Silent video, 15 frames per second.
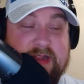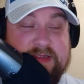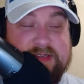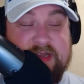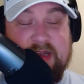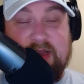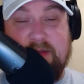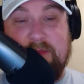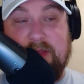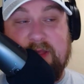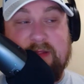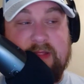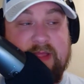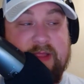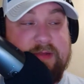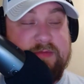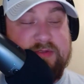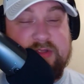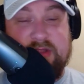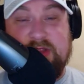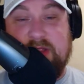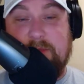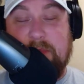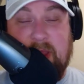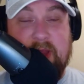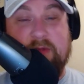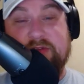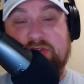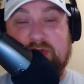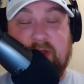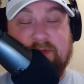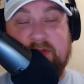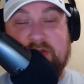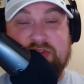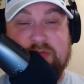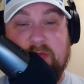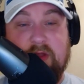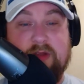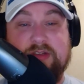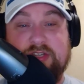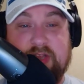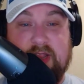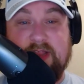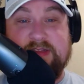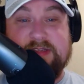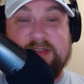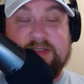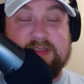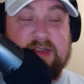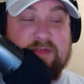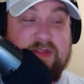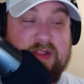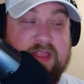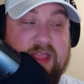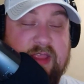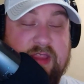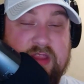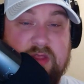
I said it about like the Bengals drafting Ja'Marr Chase and stuff like that.